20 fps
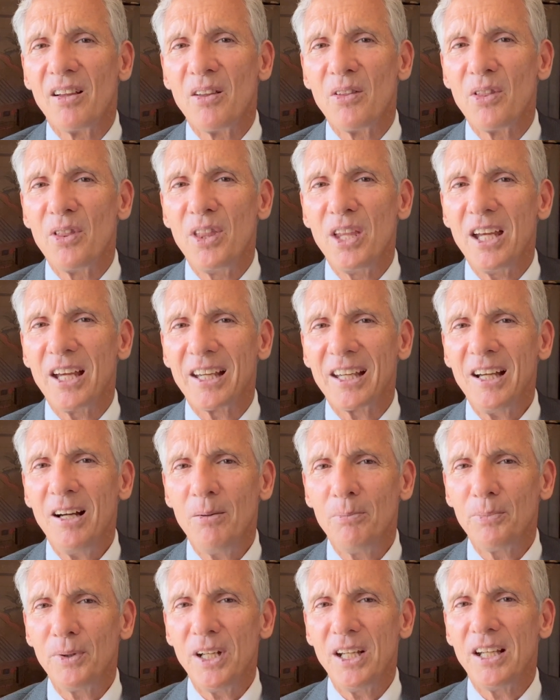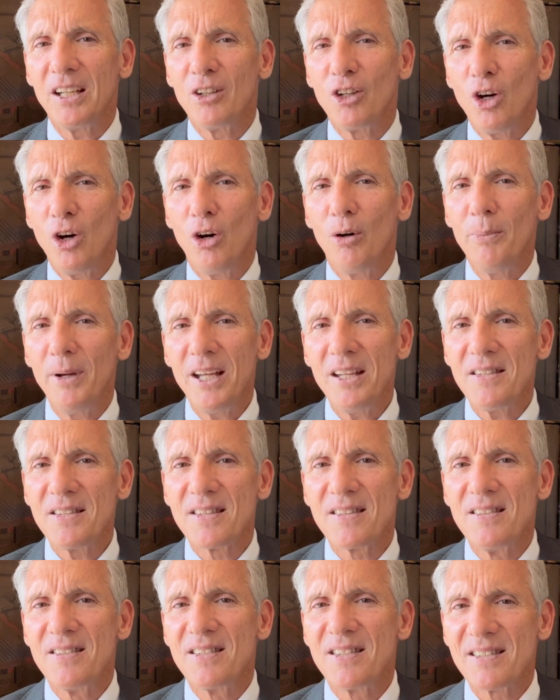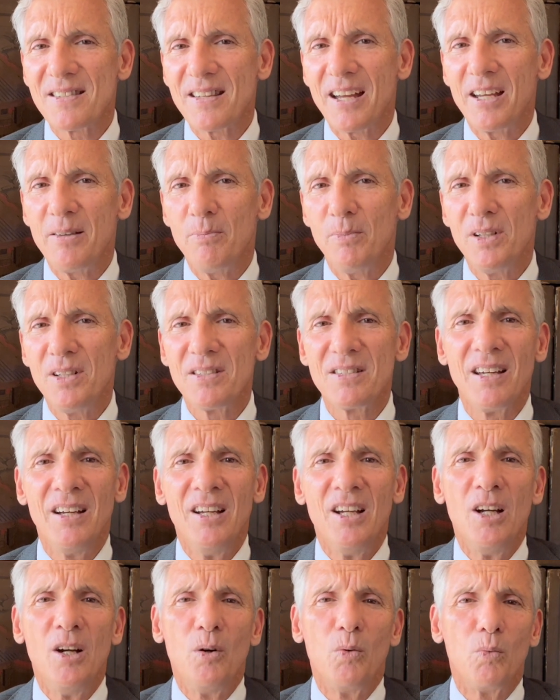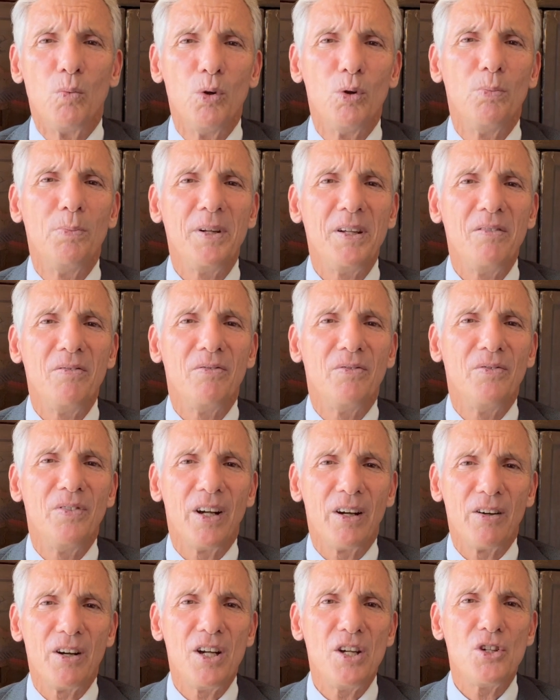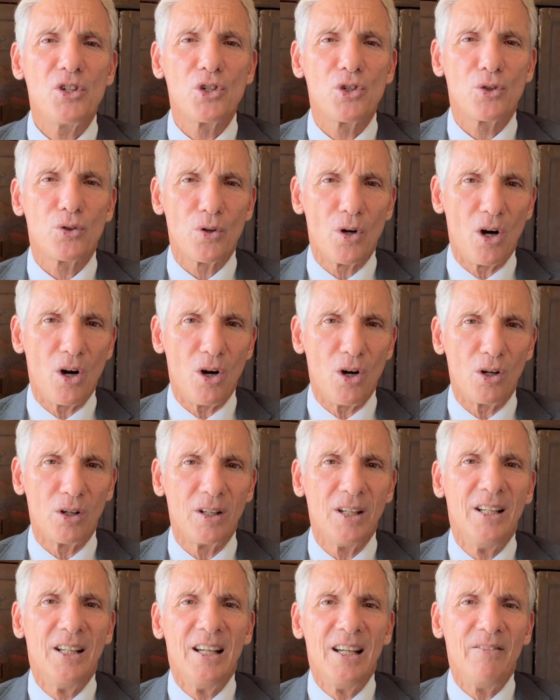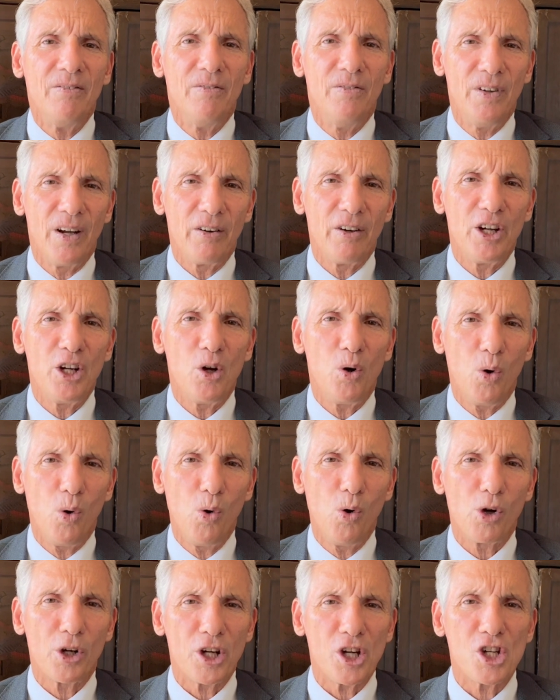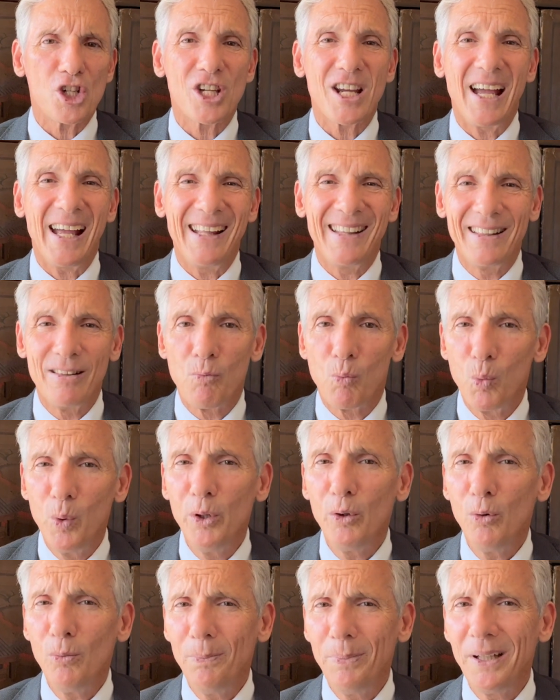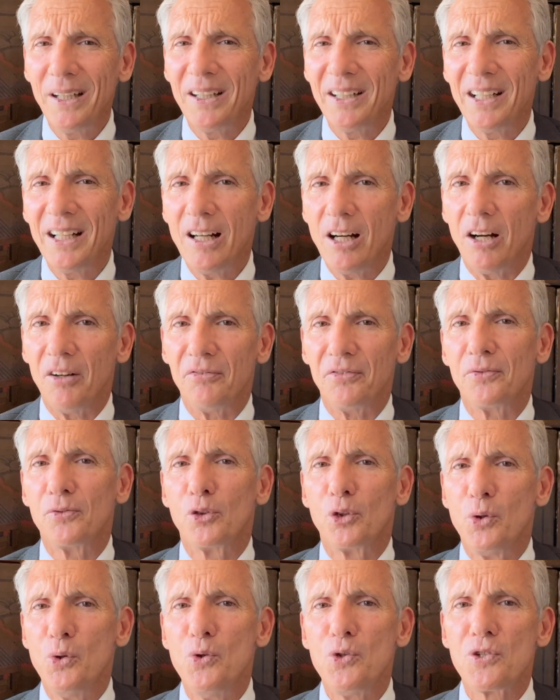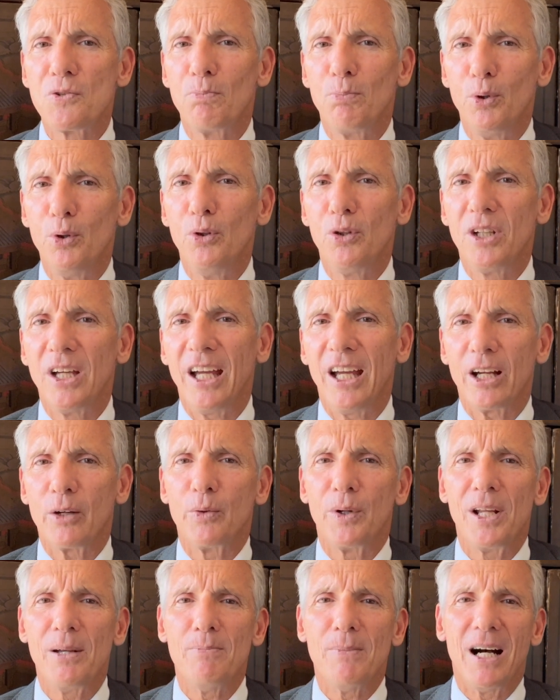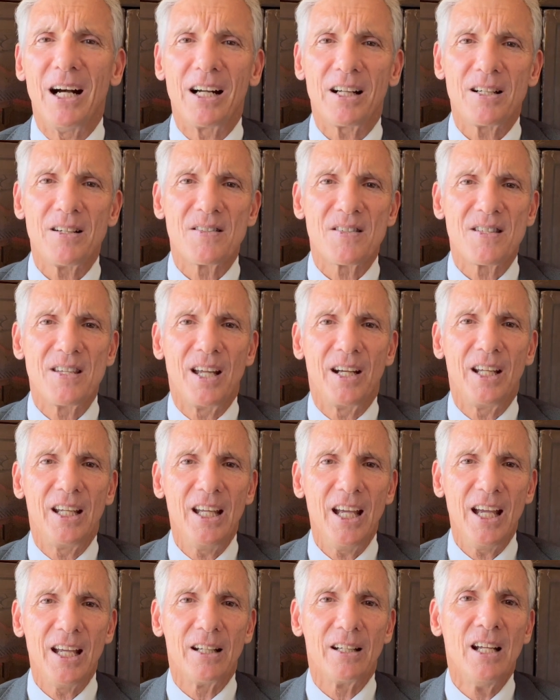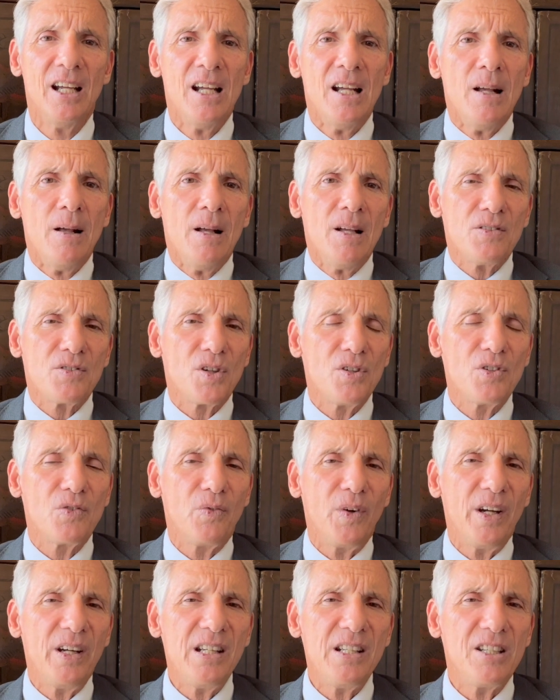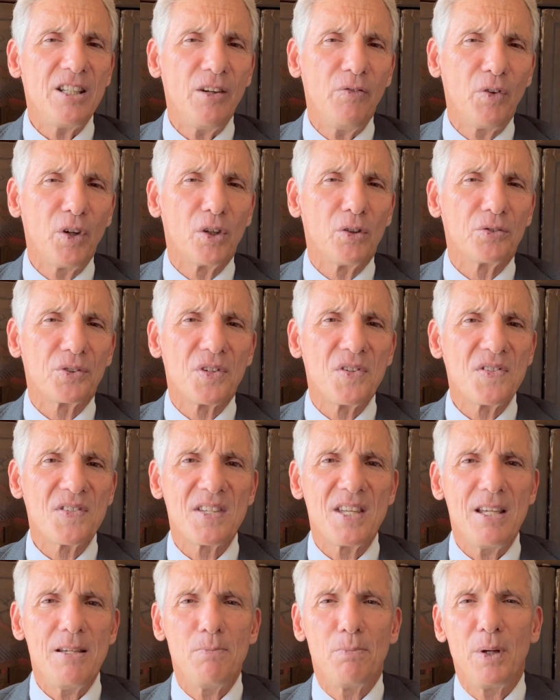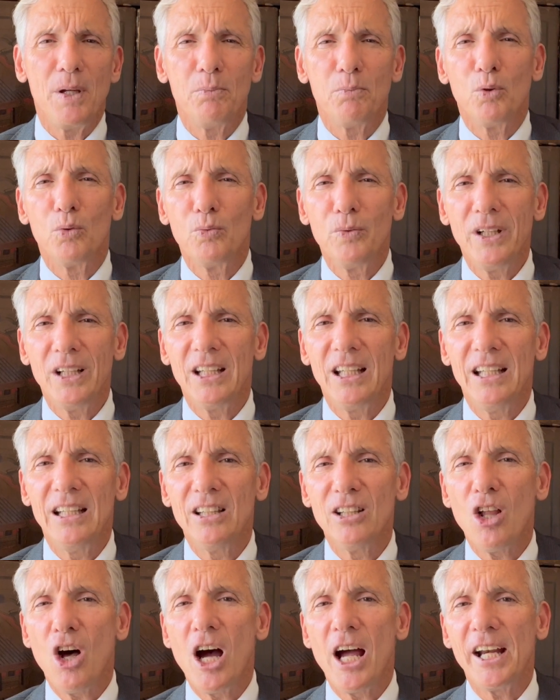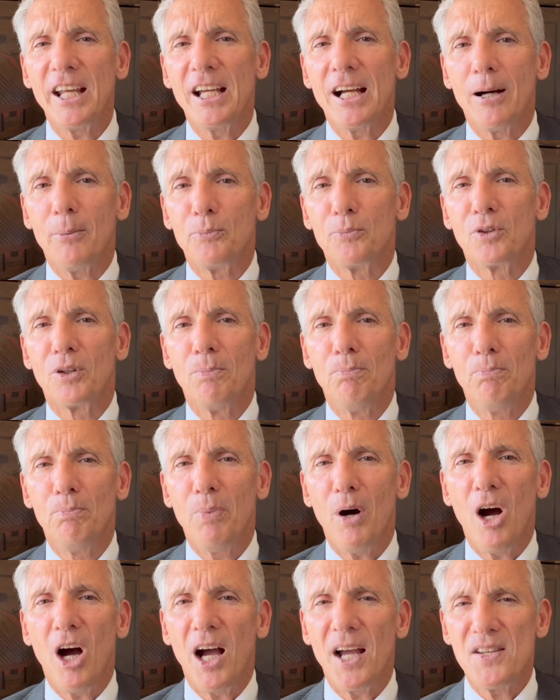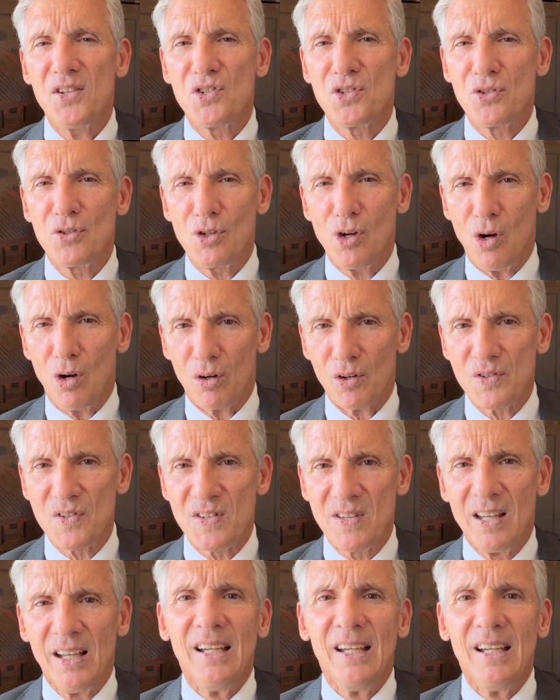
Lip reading: the accompanying comments and statement will be very strong, very hawkish, and will be enough to spook equity markets yet again. So it's very difficult to see people really lining up to buy stocks